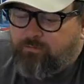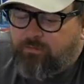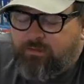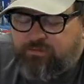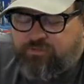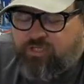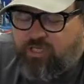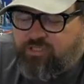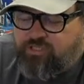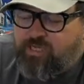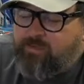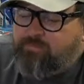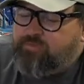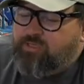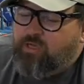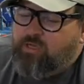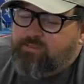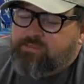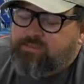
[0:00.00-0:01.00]
Jet Jam's
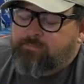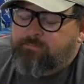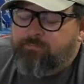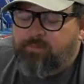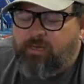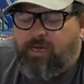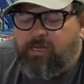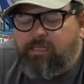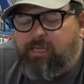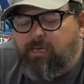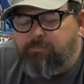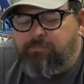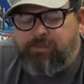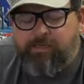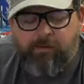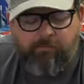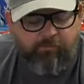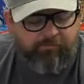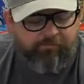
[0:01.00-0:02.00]
awesome. I like being
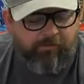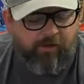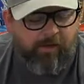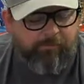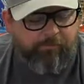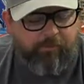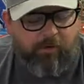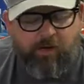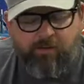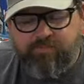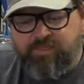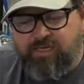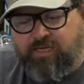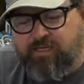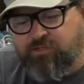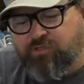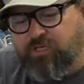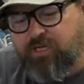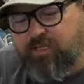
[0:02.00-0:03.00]
able to fly props
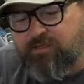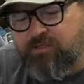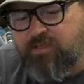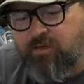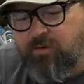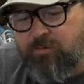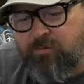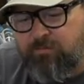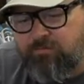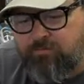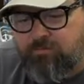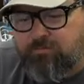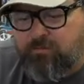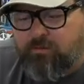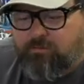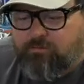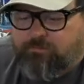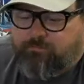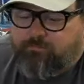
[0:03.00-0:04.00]
and jets, though.
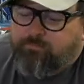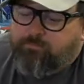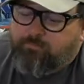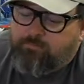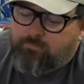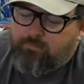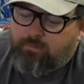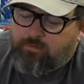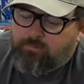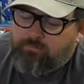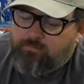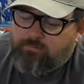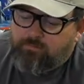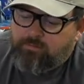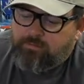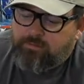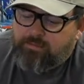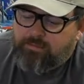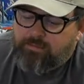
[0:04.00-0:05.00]

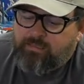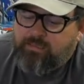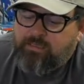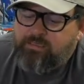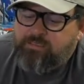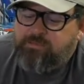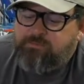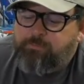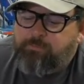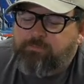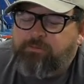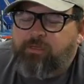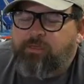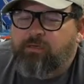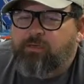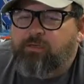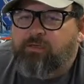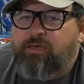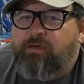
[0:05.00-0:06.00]

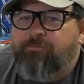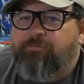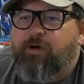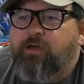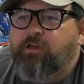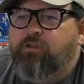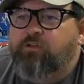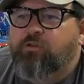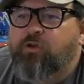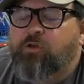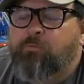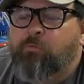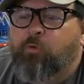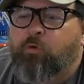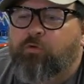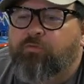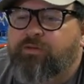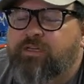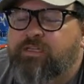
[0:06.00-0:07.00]
If I could go to
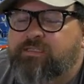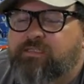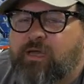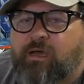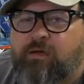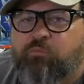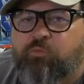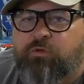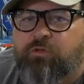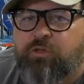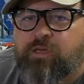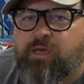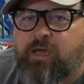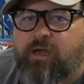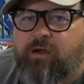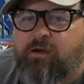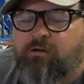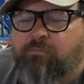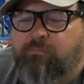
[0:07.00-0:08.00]
more events, I wouldn't
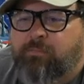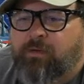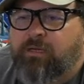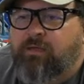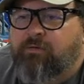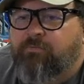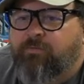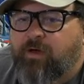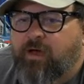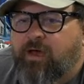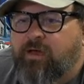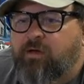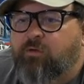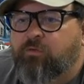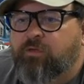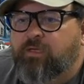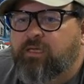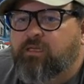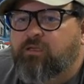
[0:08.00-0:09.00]
care. But if I
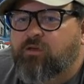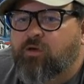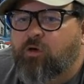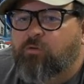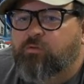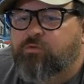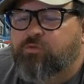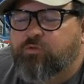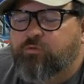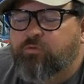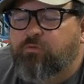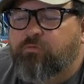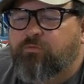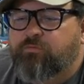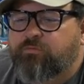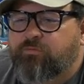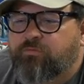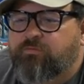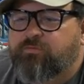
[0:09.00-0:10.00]
only get to go to
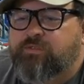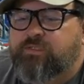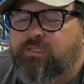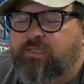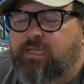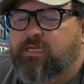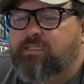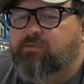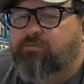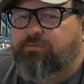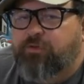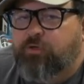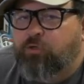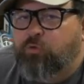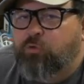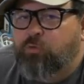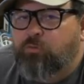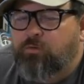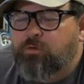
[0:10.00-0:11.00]
a select
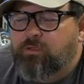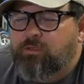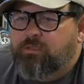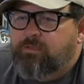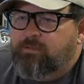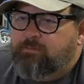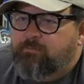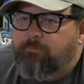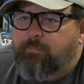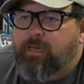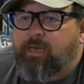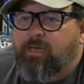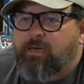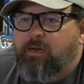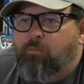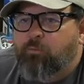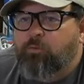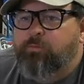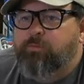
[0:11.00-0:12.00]
few, man, I
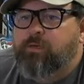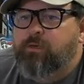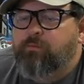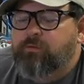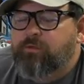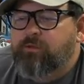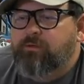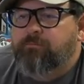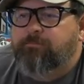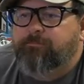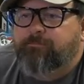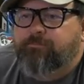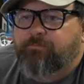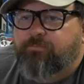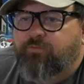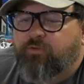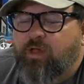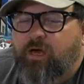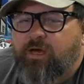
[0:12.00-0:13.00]
want to be able to
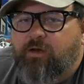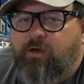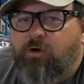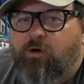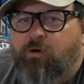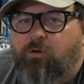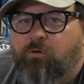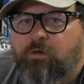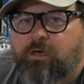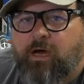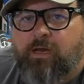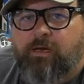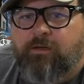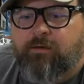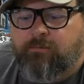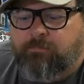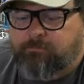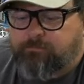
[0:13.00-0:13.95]
fly it all, kind of.